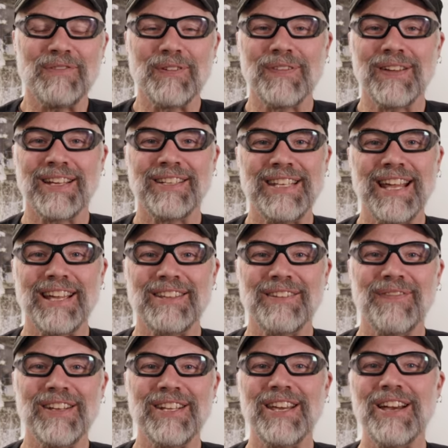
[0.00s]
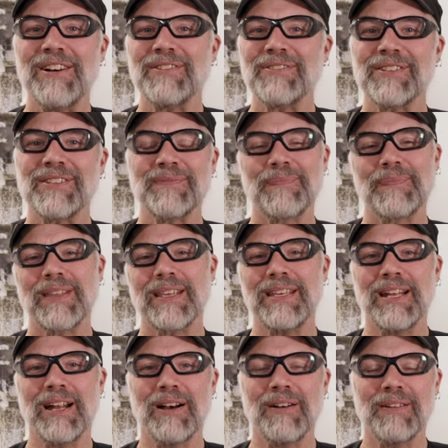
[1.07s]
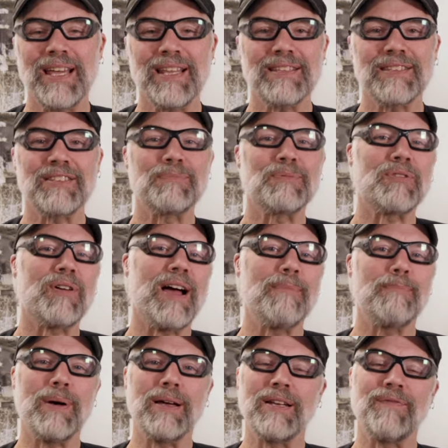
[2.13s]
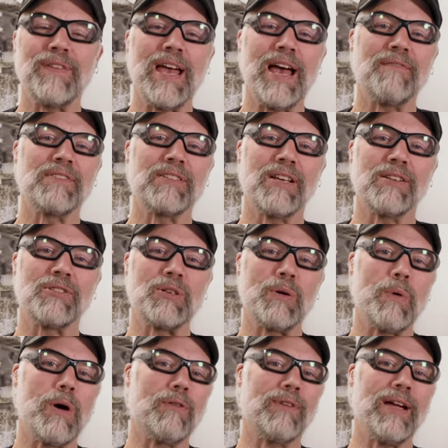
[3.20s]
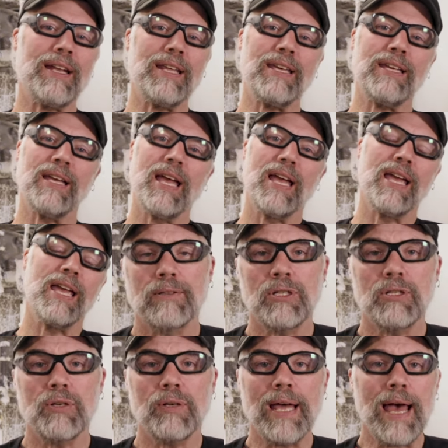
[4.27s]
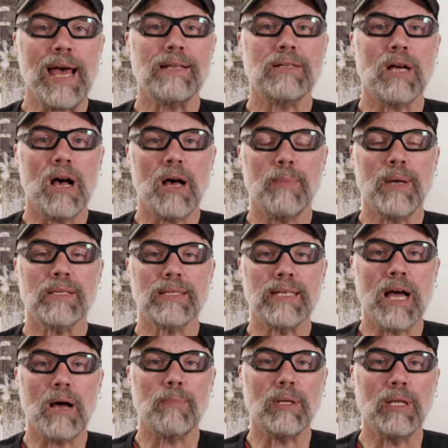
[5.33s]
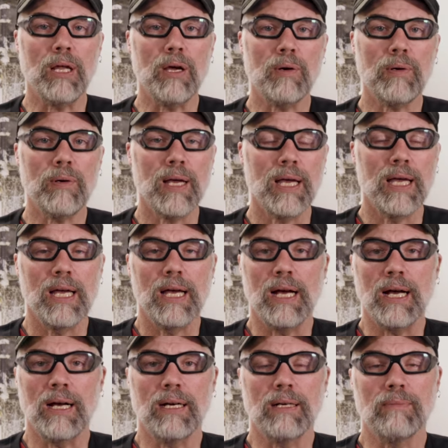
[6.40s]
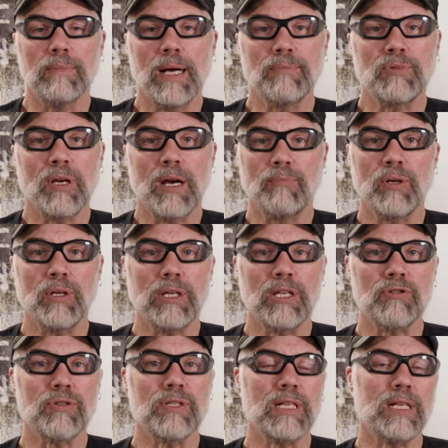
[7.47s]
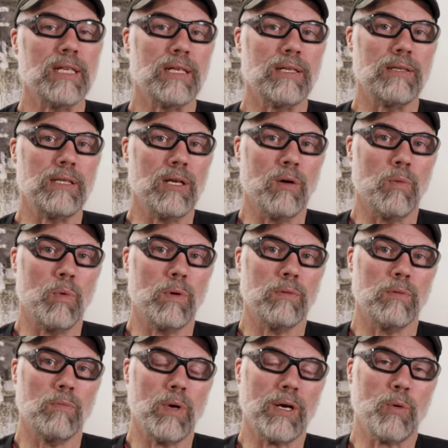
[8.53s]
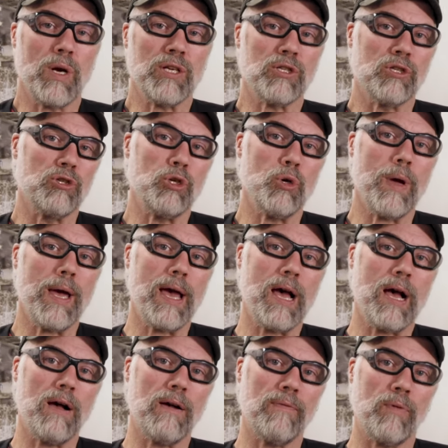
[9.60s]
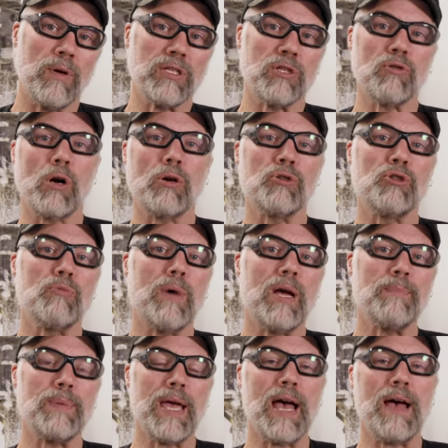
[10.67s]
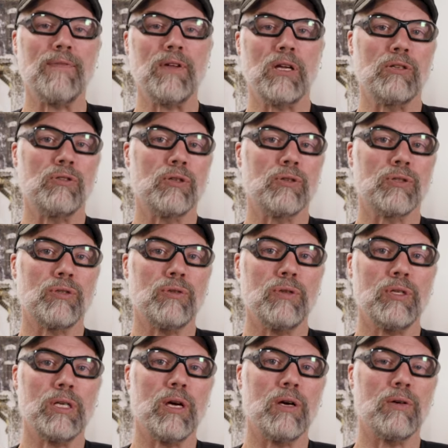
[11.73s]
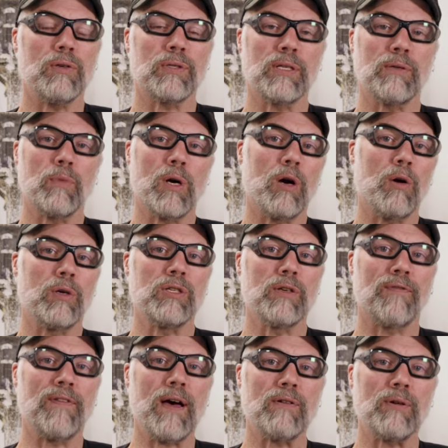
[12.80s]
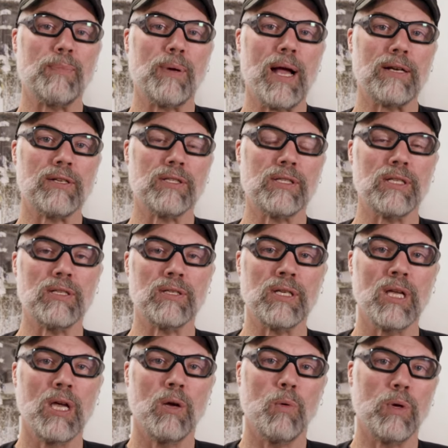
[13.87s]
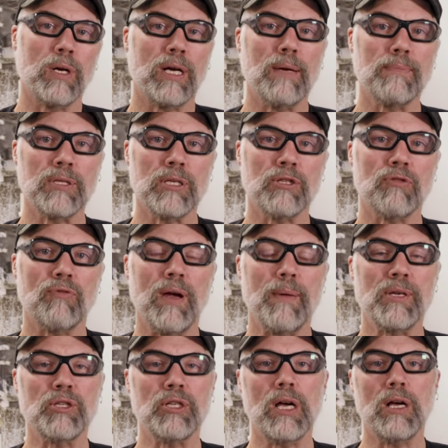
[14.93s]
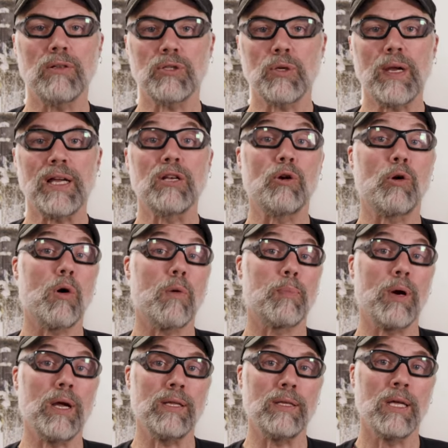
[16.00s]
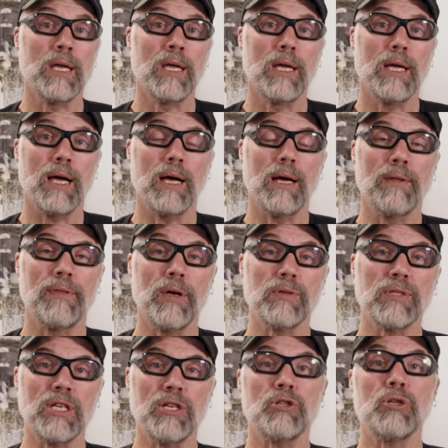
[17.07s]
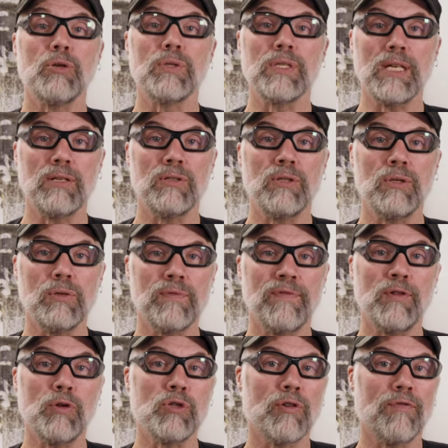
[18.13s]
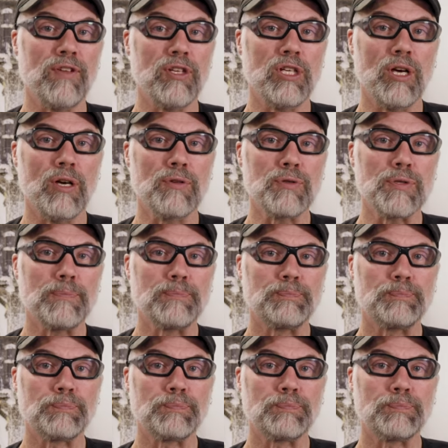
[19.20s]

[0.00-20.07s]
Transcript: if you're digging the videos, you know, hit the subscribe button if you haven't done so already. Continue to add comments down below um, I'm, I'm, really interested in you know what questions you have, what struggles you might be having in your studios and or in your foundry practices when it comes to ceramic shells, so I can incorporate uh, those issues into future videos.